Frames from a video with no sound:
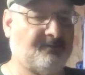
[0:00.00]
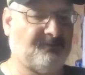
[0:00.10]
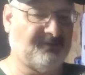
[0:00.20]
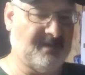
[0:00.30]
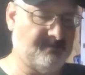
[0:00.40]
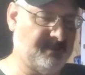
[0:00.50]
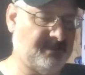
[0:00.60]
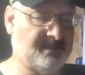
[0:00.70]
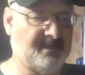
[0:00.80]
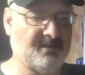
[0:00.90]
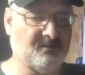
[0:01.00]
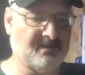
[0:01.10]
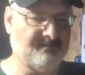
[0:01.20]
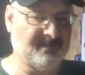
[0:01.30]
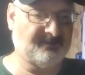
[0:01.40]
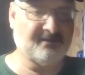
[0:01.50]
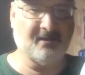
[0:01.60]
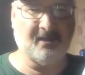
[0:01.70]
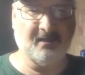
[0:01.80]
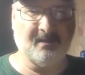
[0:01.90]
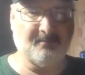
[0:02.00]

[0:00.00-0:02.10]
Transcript: some sediment in there. You want to mix it all up